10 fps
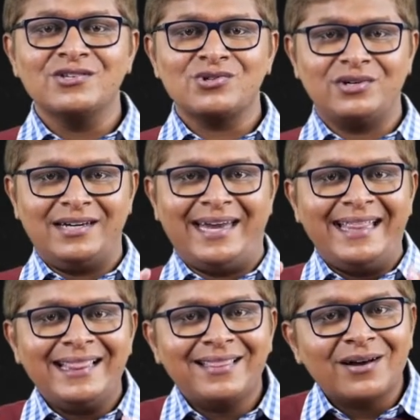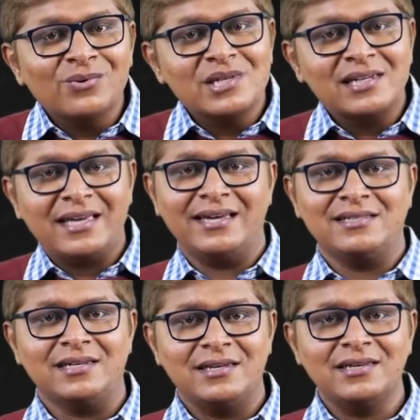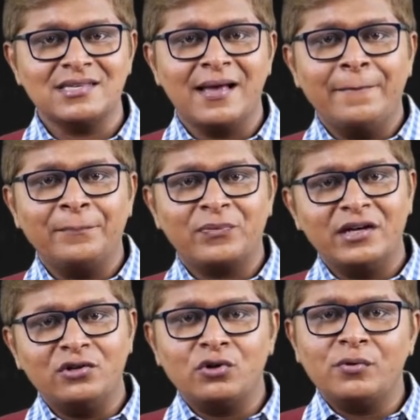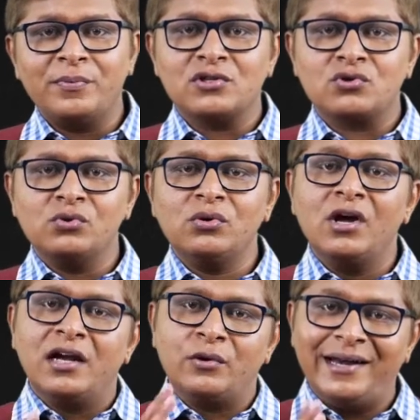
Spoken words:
So 10,000 kgs into rupees 2,